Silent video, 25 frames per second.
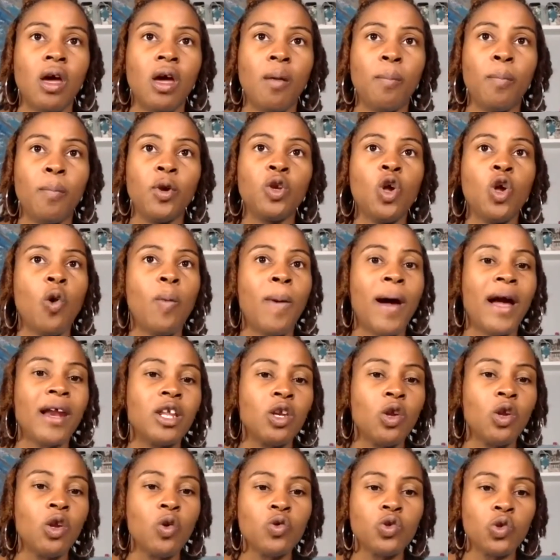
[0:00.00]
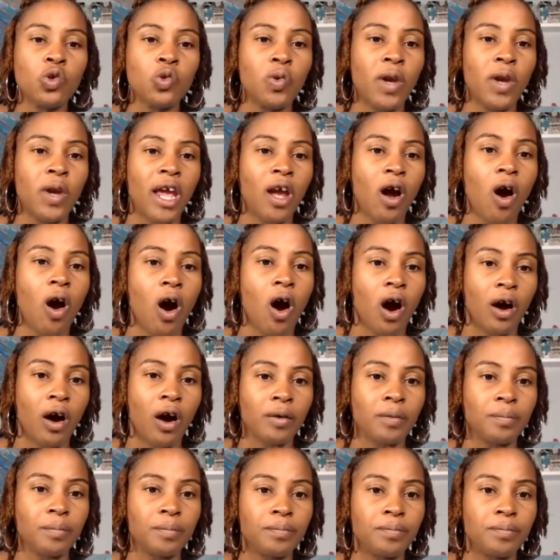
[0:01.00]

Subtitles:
but nobody knows who they are.